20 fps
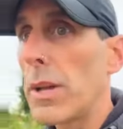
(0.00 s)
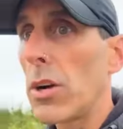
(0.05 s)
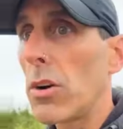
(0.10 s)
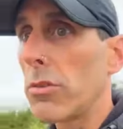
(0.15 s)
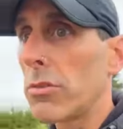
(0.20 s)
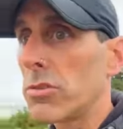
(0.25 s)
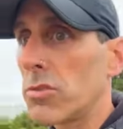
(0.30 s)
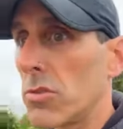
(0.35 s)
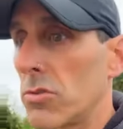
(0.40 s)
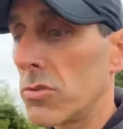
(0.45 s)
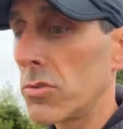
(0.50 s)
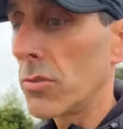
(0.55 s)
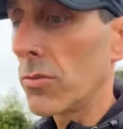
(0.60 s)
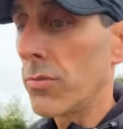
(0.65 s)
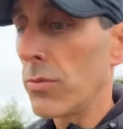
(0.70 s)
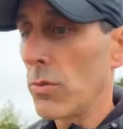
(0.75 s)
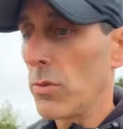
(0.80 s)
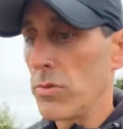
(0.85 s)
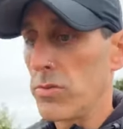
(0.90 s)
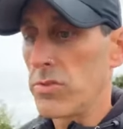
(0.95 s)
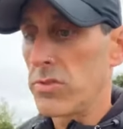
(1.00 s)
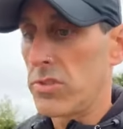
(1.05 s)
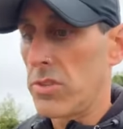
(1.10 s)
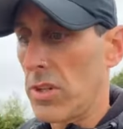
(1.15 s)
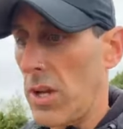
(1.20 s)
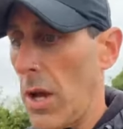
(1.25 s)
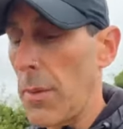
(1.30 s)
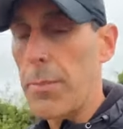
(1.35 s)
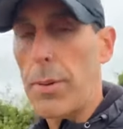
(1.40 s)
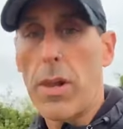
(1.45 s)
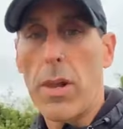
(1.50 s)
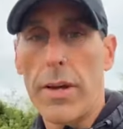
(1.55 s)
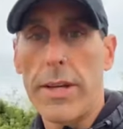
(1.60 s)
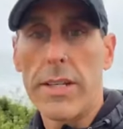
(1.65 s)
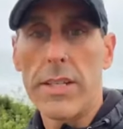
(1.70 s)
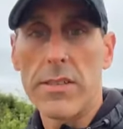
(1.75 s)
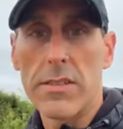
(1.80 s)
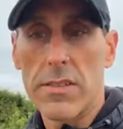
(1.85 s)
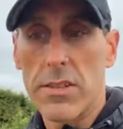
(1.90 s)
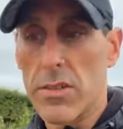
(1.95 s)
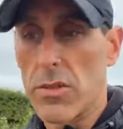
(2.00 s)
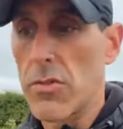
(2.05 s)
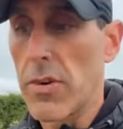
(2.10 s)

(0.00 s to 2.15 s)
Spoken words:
be a horizontal force applied into